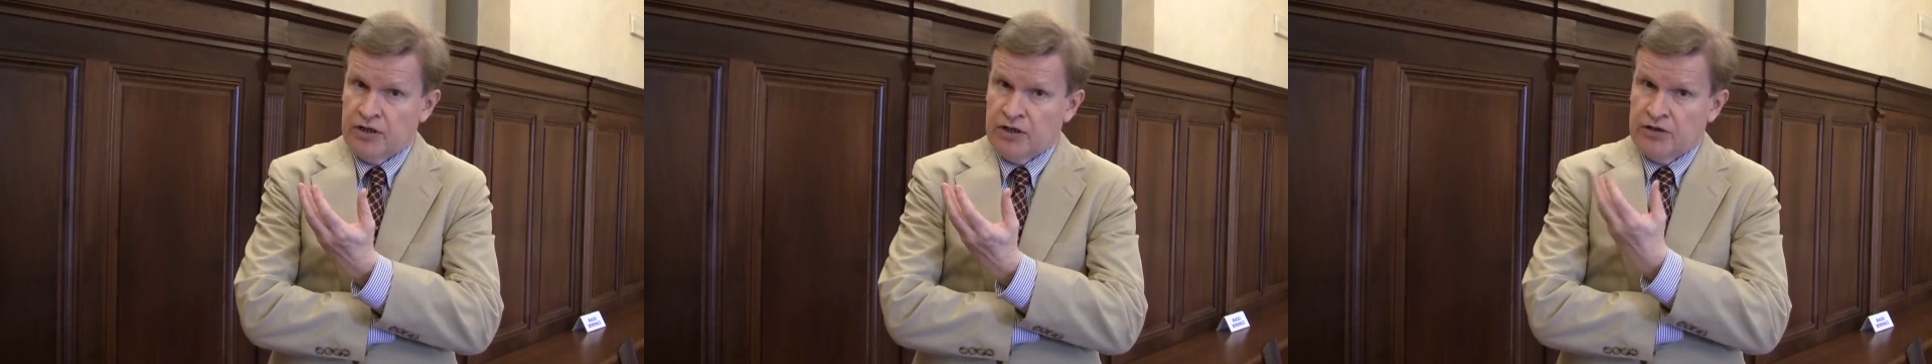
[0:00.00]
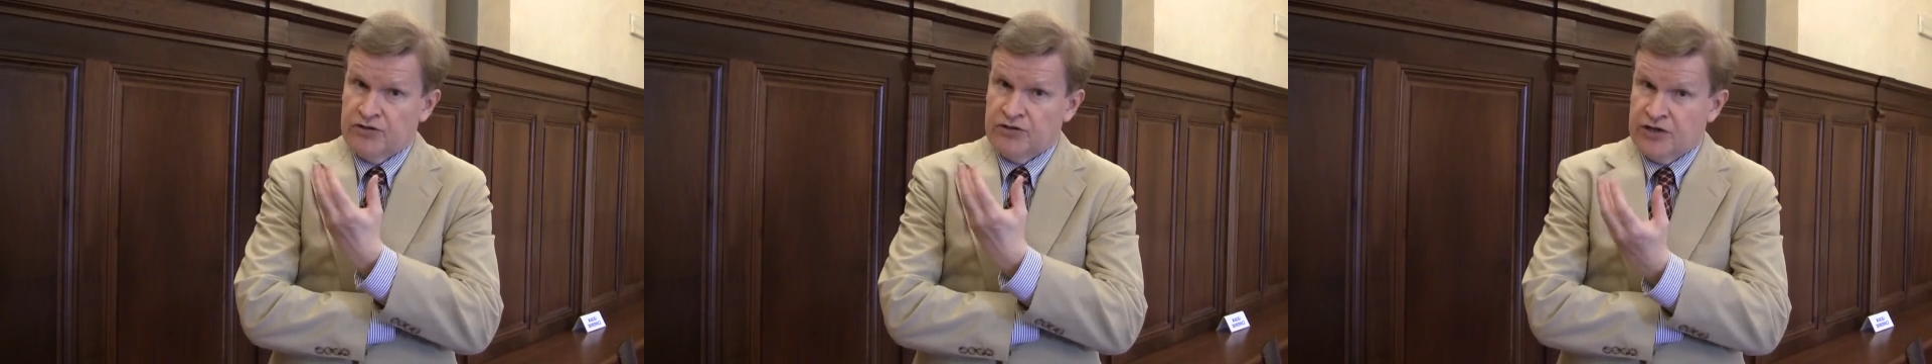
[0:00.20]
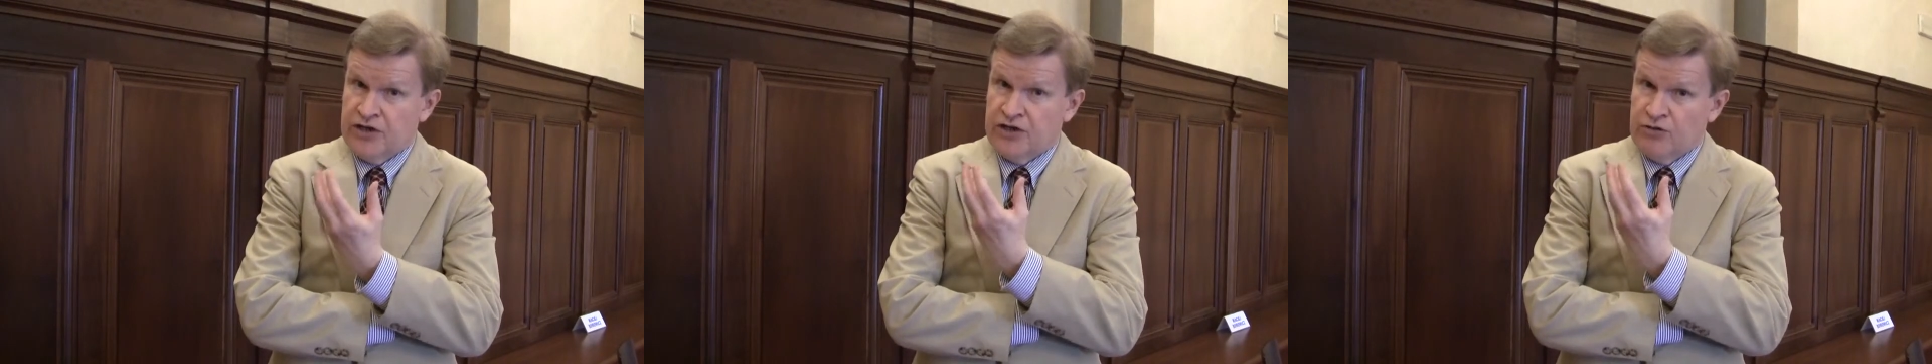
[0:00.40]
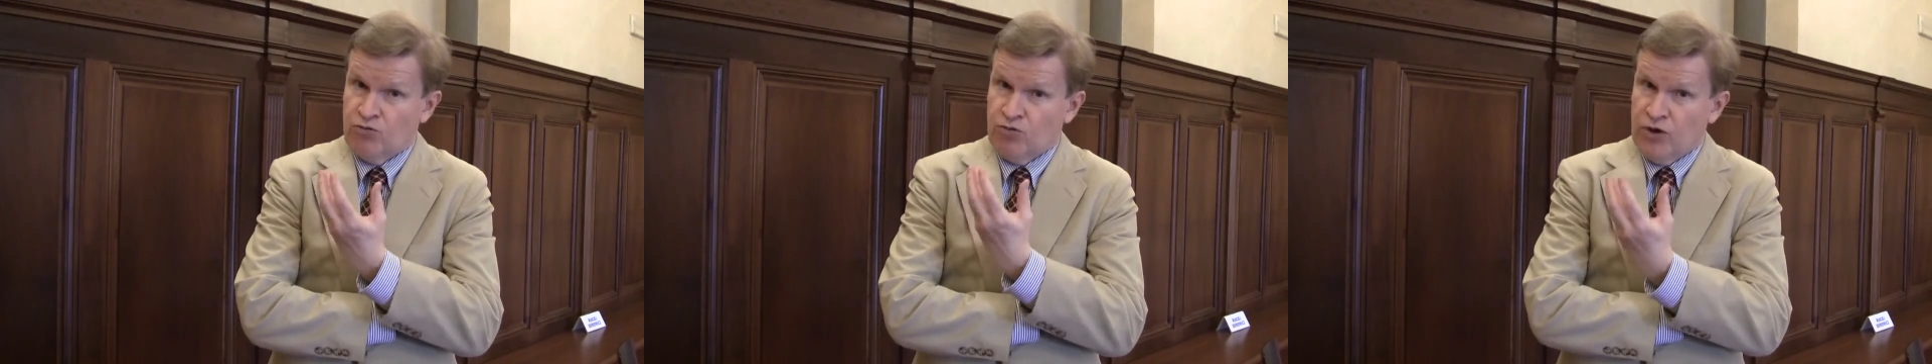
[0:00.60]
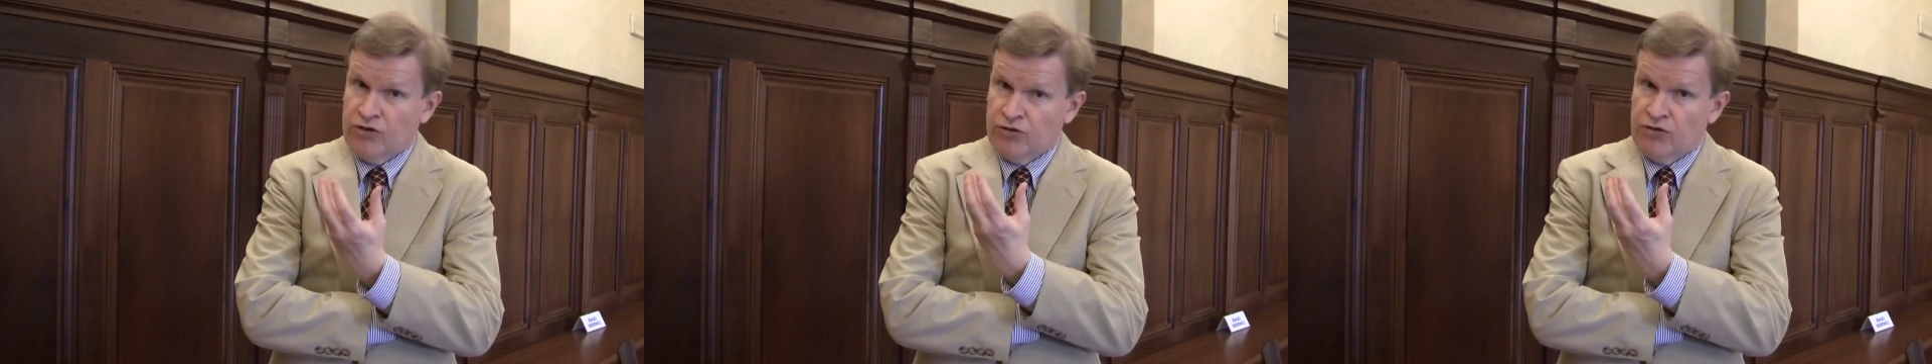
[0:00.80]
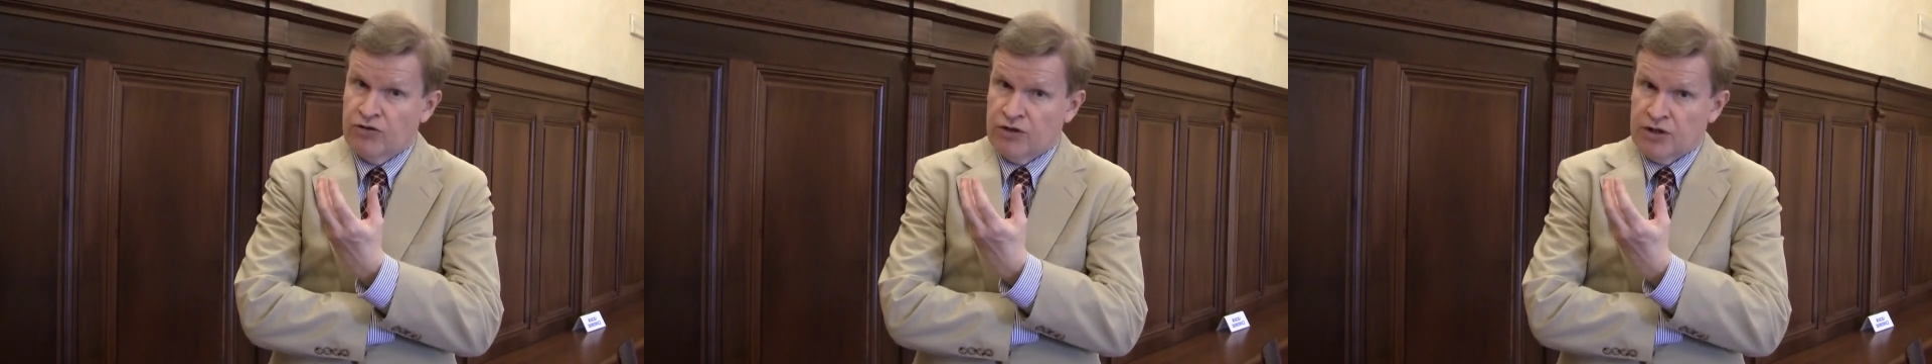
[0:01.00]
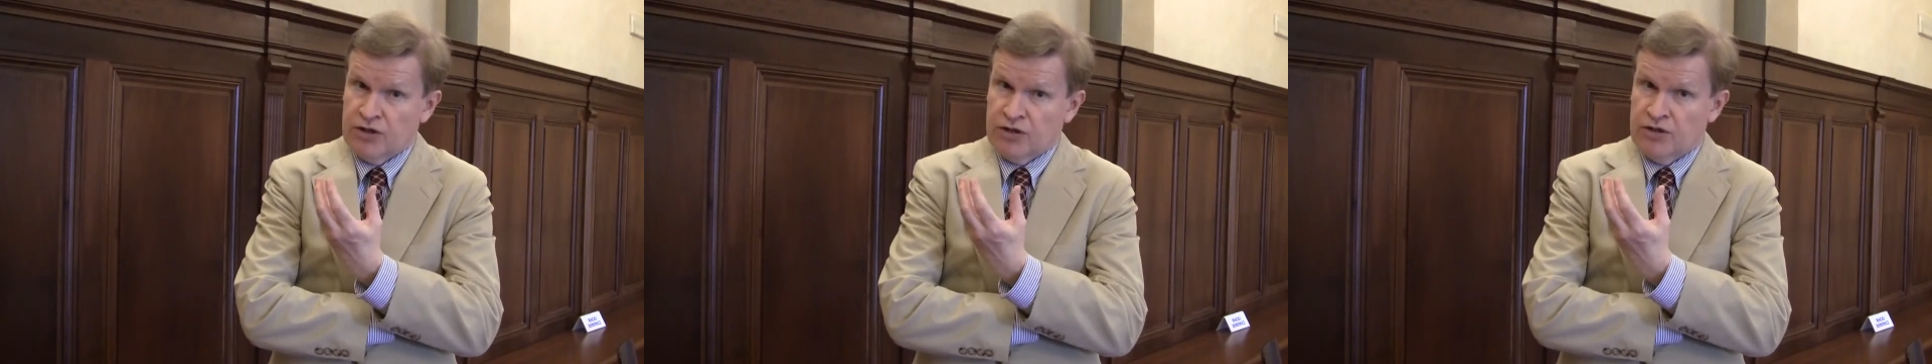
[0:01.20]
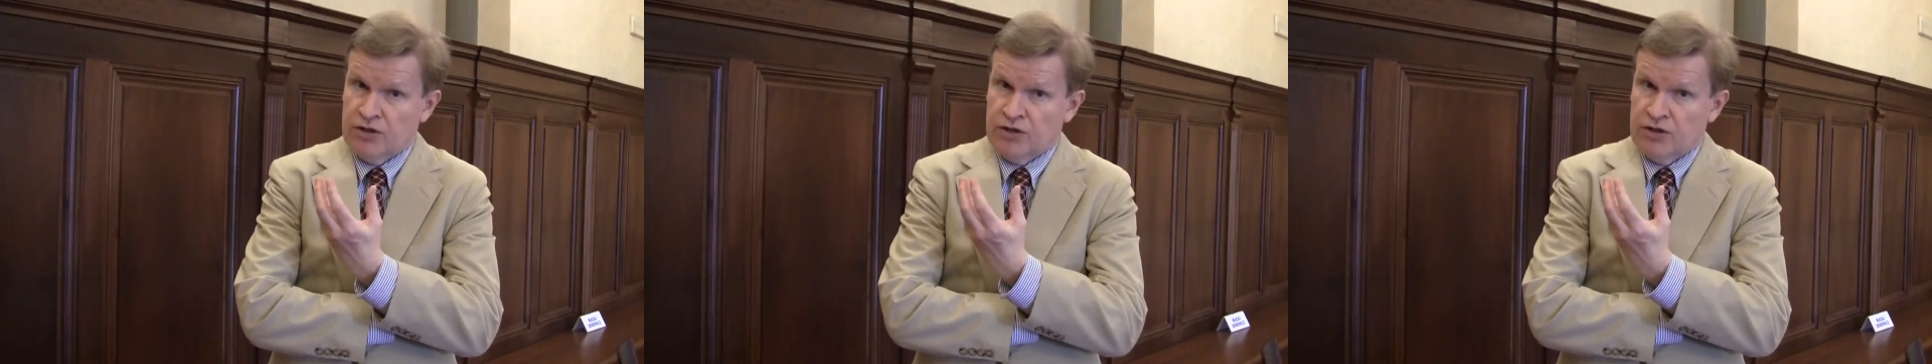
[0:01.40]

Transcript: are saying one thing,